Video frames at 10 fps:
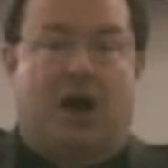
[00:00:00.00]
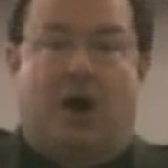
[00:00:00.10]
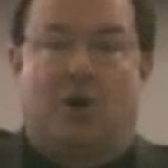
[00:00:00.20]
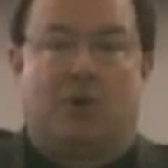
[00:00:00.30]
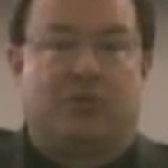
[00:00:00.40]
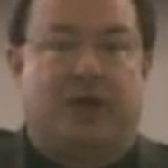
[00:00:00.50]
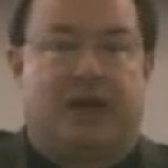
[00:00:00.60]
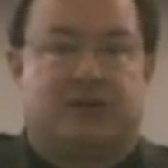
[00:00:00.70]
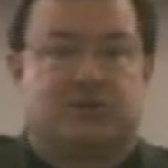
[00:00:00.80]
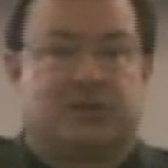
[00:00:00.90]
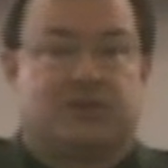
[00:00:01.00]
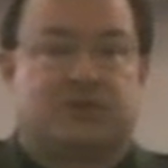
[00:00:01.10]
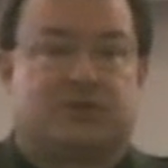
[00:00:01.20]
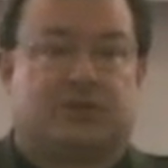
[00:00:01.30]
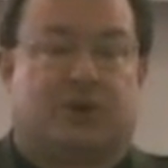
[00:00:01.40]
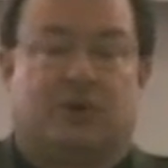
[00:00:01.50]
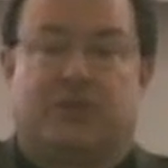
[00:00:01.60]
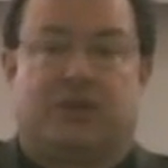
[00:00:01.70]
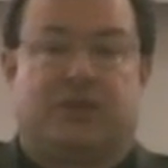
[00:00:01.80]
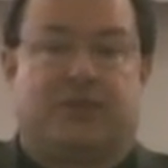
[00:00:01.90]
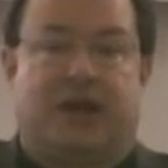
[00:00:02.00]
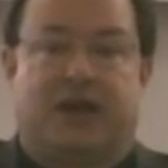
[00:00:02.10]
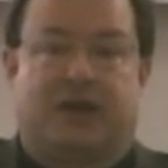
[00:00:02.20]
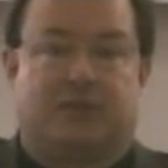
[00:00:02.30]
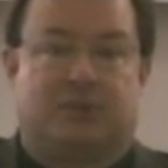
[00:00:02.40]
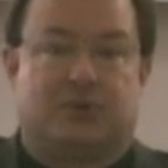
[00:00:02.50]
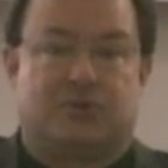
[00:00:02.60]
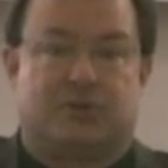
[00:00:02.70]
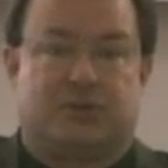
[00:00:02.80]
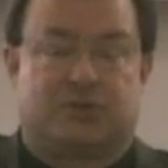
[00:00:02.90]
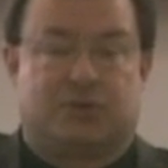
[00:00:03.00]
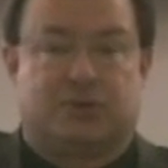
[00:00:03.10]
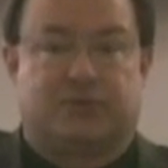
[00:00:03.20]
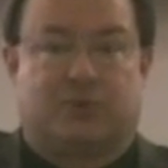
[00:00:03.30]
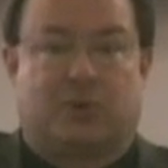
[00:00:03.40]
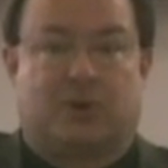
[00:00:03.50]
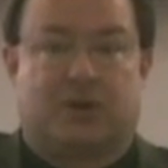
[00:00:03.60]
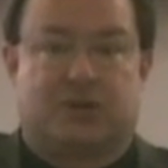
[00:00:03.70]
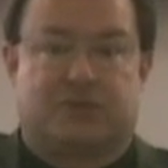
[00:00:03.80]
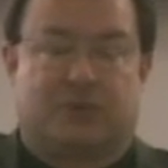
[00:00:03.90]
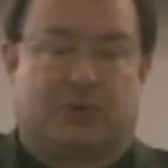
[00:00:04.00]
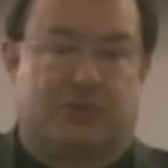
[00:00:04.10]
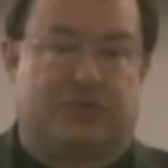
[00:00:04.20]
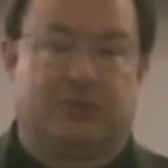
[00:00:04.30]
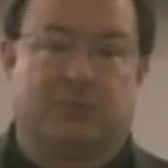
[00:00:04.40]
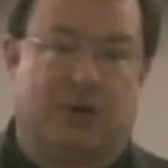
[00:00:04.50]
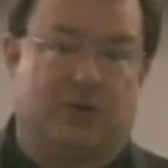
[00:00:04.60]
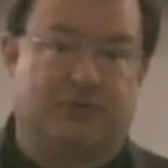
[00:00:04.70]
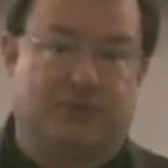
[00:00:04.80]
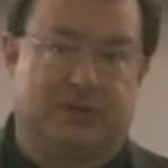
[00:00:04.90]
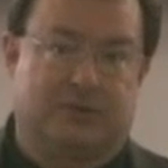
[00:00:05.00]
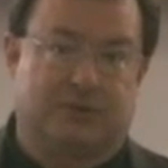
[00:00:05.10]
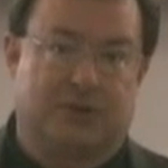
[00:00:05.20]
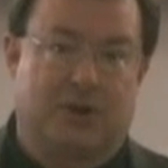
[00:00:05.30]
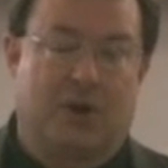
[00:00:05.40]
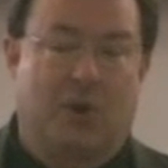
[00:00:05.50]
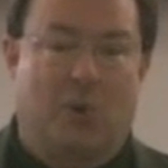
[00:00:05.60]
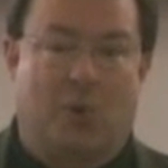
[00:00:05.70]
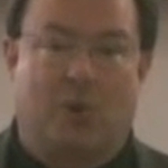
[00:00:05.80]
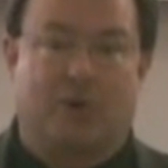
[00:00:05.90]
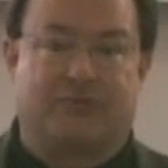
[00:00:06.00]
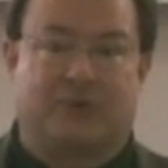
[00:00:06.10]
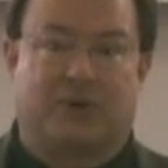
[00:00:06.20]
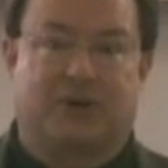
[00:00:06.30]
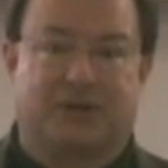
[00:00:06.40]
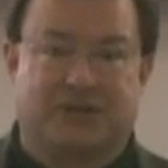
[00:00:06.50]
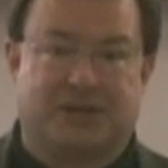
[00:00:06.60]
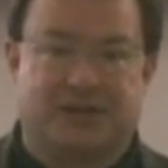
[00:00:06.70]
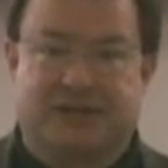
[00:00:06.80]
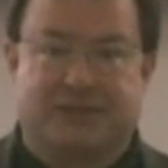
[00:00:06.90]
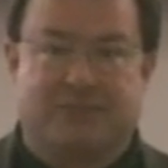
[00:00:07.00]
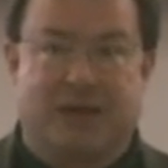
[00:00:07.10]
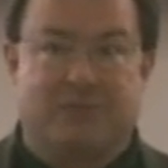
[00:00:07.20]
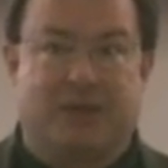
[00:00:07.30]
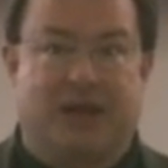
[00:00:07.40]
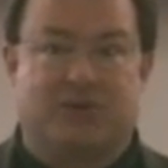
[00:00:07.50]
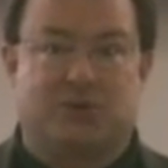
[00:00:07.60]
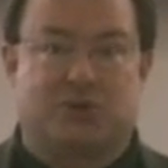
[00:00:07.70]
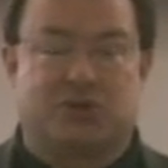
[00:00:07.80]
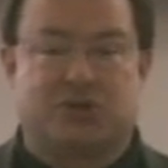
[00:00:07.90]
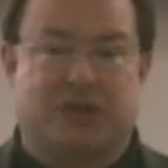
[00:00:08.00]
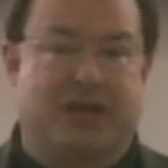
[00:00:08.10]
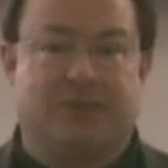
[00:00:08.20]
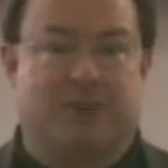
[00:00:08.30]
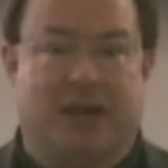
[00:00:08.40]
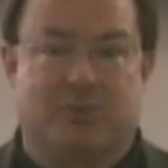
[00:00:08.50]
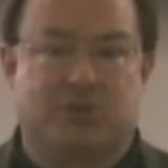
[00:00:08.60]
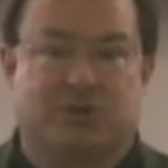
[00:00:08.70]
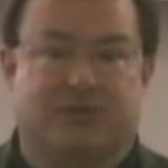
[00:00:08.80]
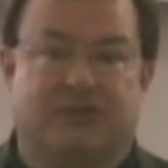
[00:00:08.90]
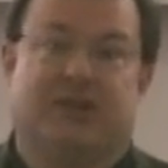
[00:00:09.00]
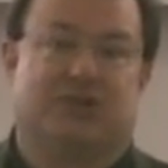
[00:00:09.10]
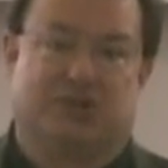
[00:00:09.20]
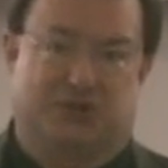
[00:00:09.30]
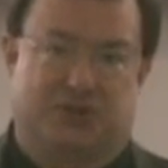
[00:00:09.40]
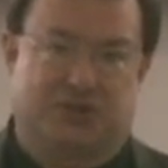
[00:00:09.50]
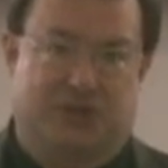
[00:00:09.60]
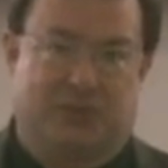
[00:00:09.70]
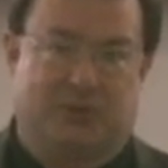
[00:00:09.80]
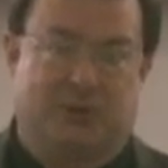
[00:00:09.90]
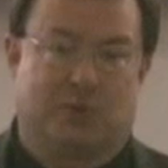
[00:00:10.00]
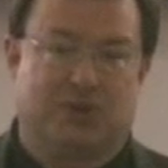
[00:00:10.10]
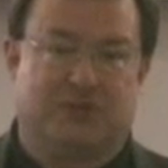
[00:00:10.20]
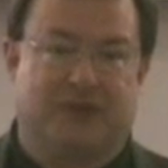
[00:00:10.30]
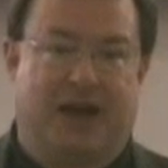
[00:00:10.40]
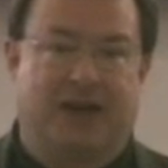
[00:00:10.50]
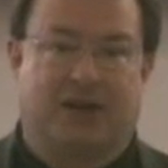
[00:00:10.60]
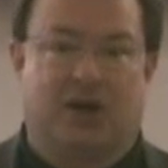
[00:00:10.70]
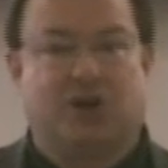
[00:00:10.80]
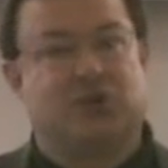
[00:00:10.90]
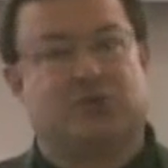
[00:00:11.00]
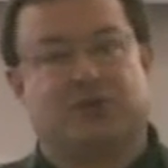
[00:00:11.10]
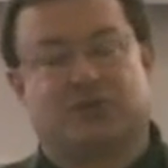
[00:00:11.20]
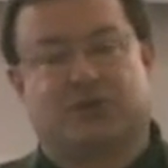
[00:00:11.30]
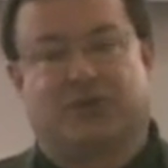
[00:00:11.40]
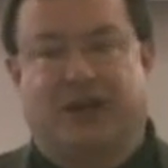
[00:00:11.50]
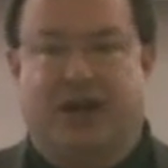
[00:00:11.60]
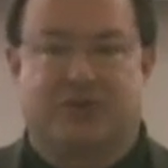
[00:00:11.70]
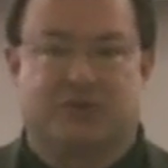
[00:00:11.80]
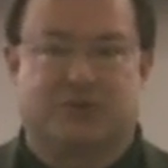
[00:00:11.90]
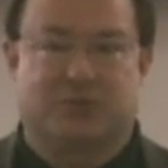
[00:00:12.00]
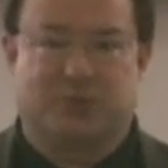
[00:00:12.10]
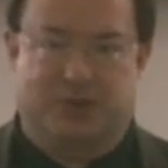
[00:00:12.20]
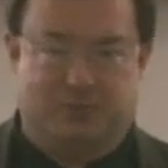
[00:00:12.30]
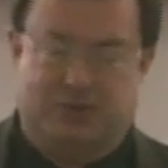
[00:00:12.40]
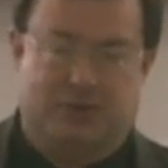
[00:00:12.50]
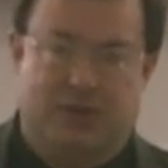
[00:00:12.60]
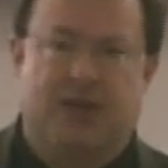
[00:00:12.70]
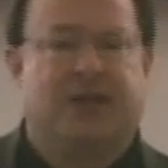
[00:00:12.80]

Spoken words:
All that is necessary. The only thing that kind of motion is good for is for the football field or for conducting maybe at your state Baptist convention or something where you've got hundreds or thousands of people.